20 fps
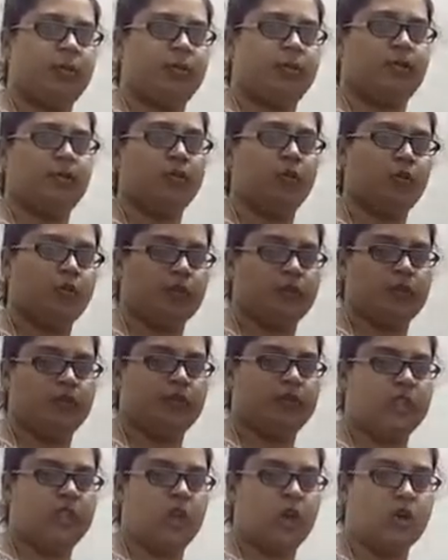move
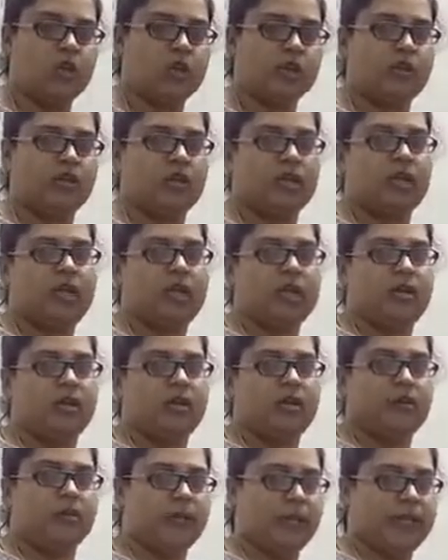without
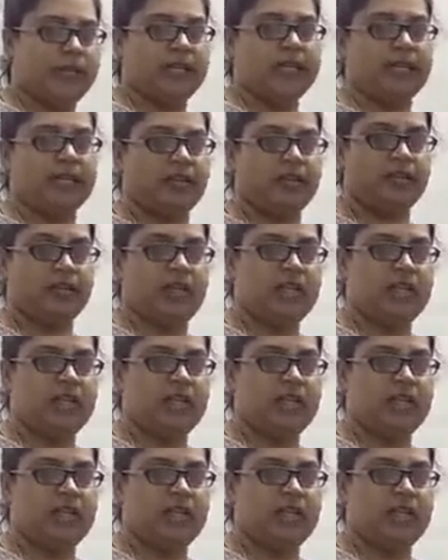breaking.